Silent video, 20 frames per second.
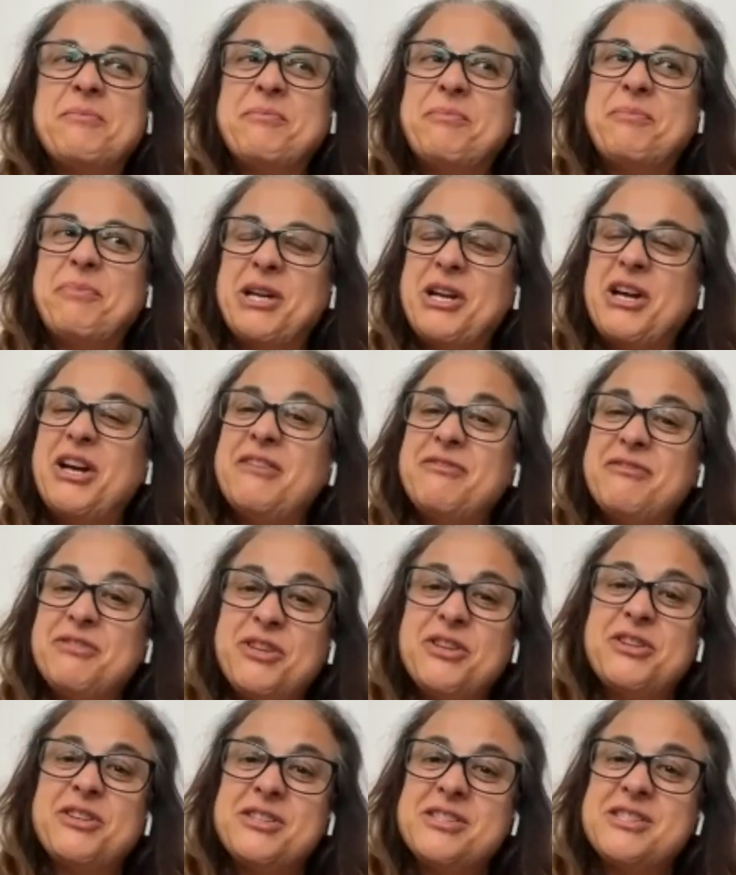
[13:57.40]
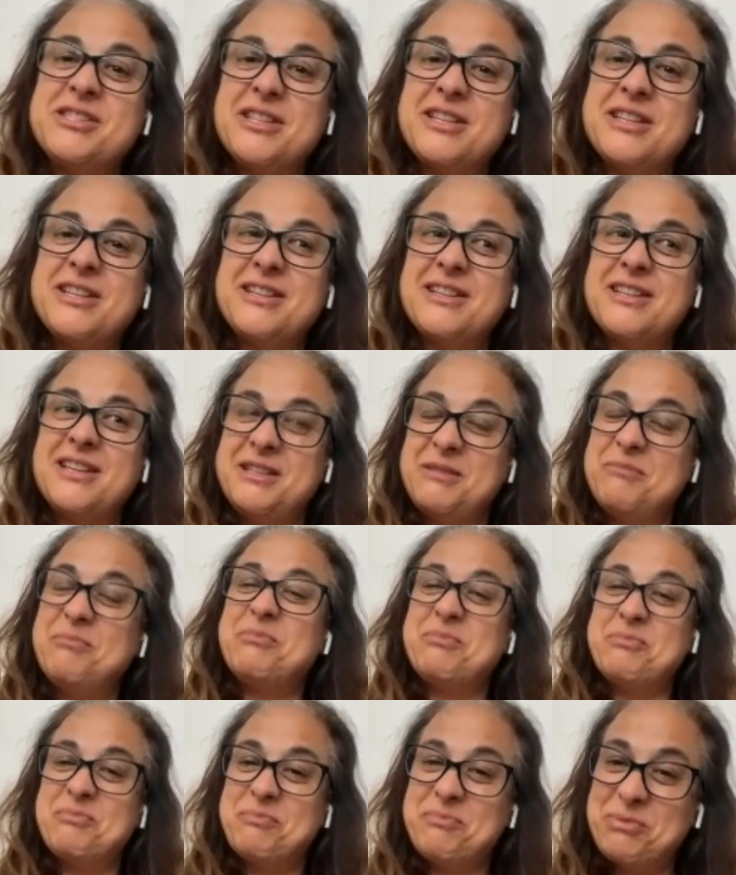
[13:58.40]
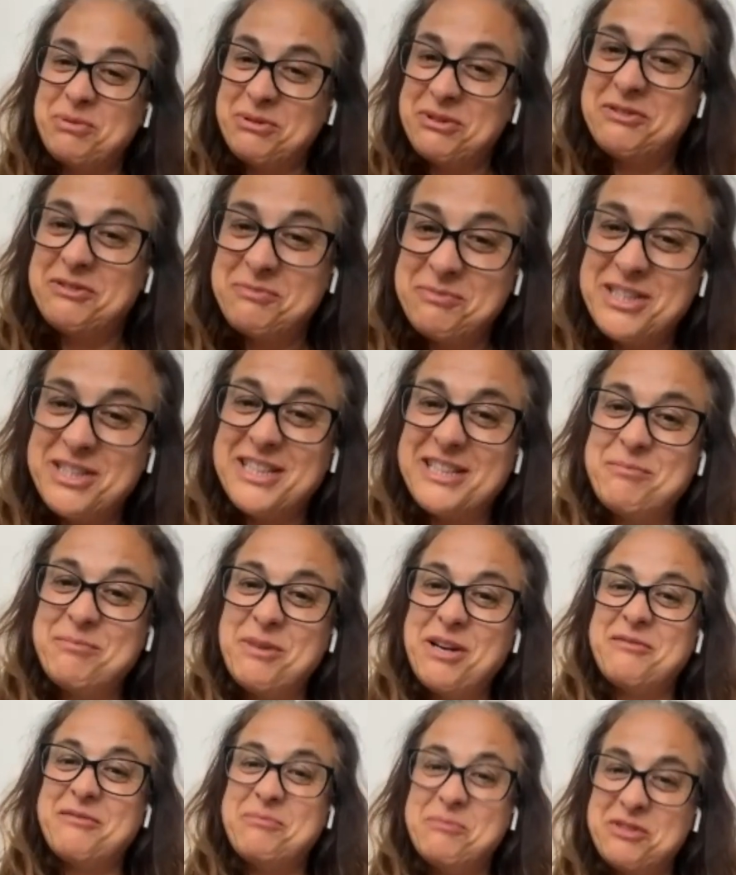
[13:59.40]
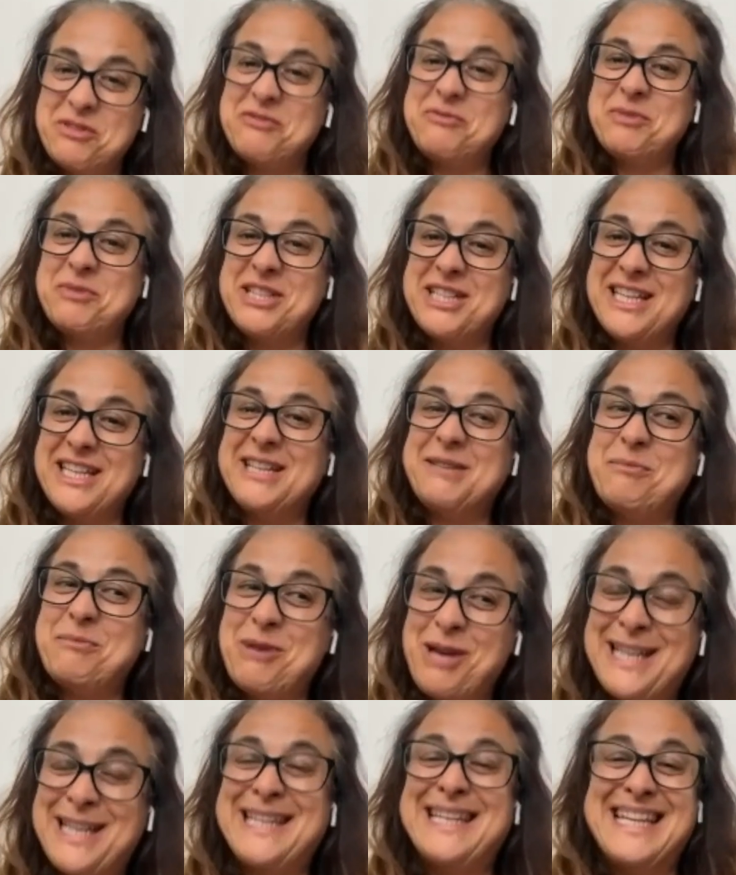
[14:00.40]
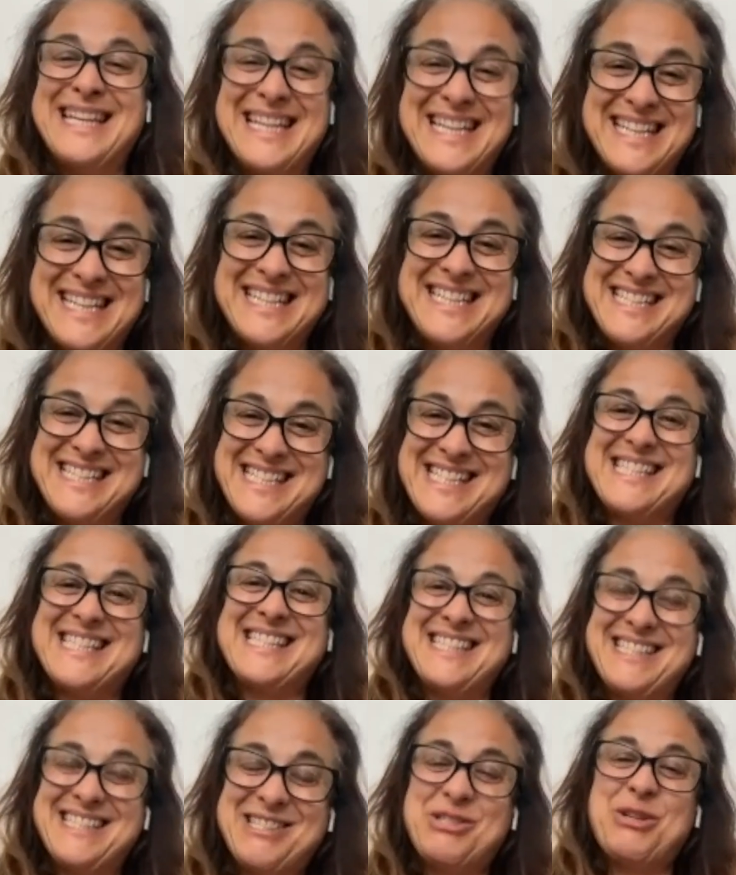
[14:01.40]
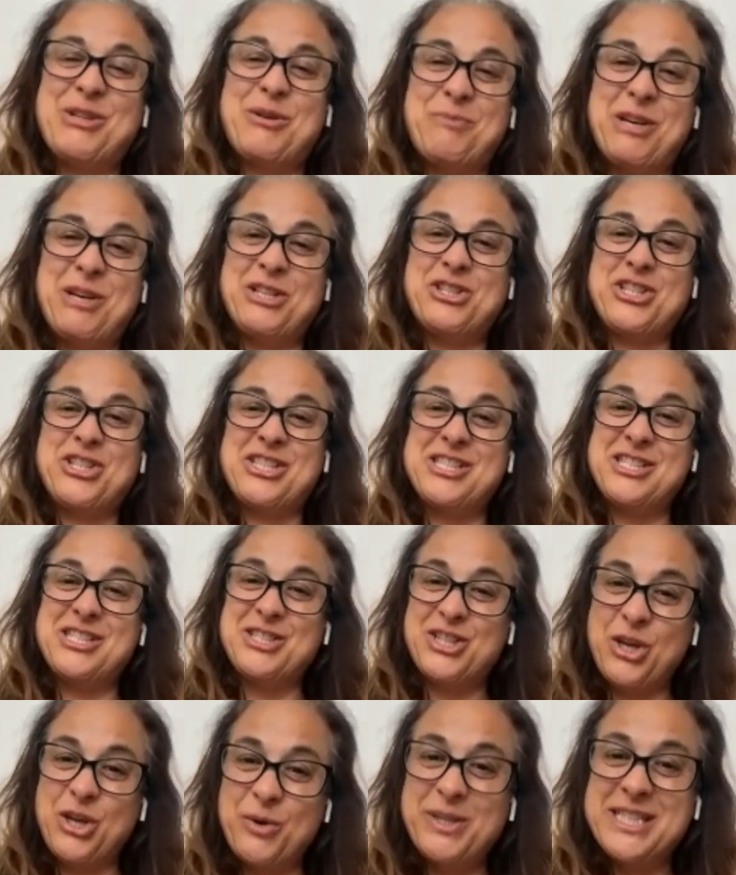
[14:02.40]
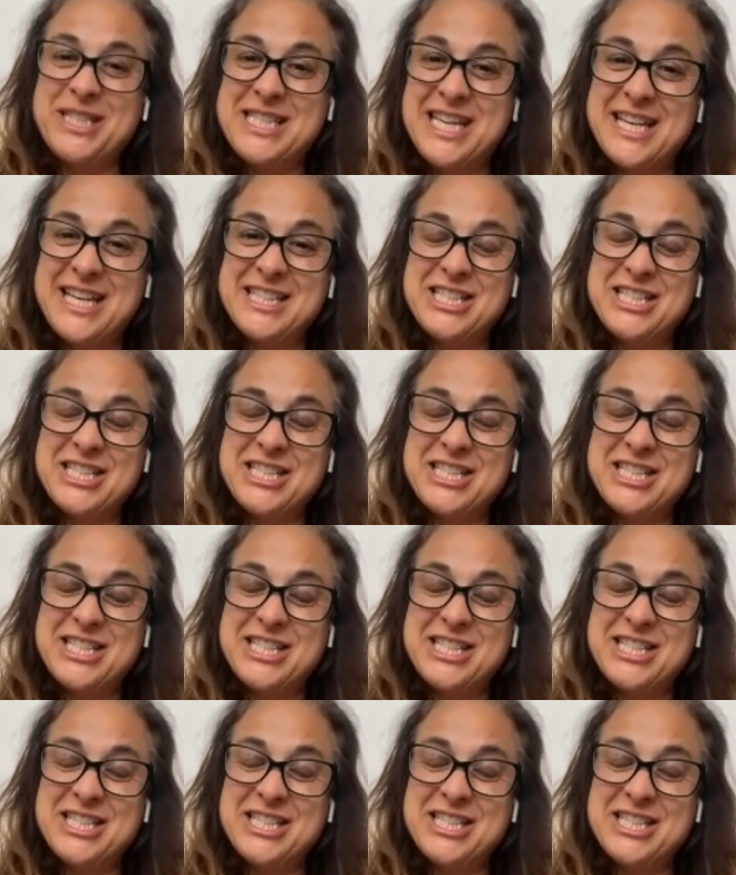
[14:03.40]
But I have noticed an improvement in my movement in my knees so much because going down